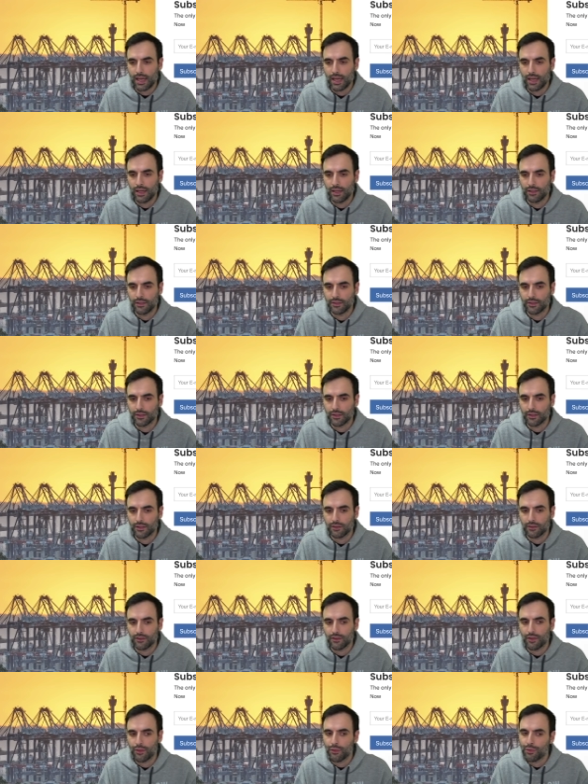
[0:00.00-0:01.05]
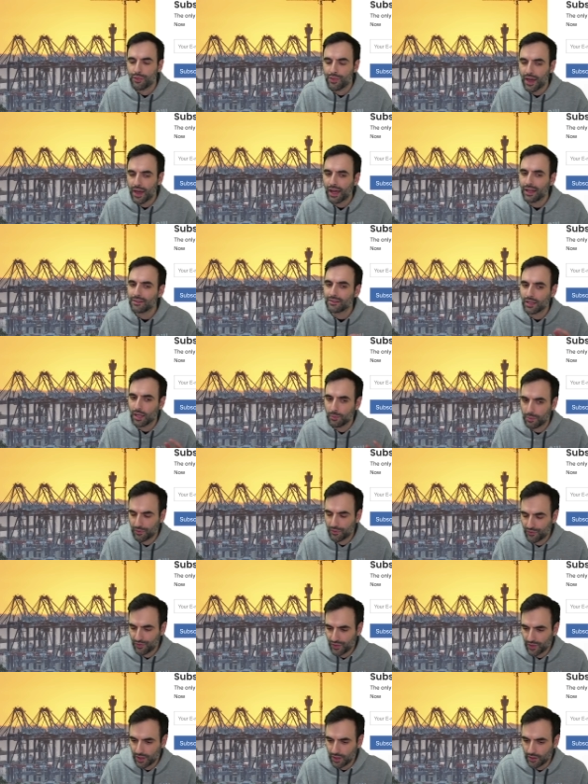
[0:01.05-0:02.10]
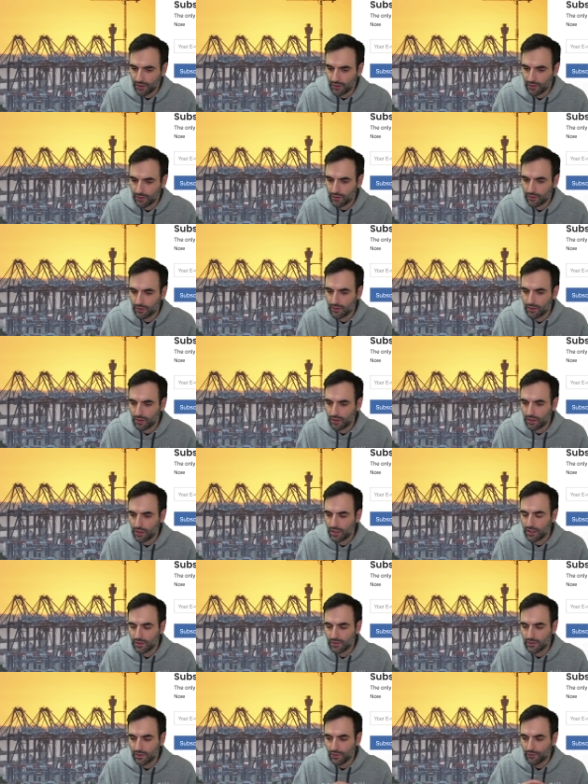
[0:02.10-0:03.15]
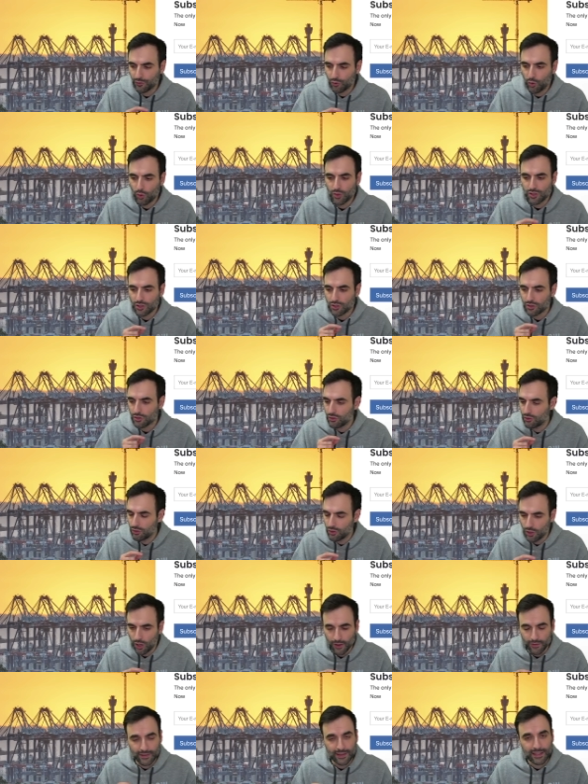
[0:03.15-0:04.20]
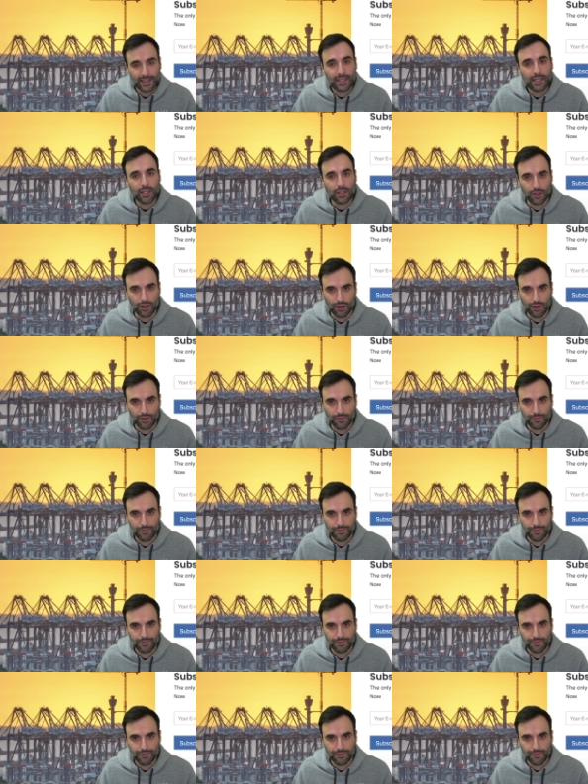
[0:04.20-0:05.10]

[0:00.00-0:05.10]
And that type of thing is, of course, nonlinear.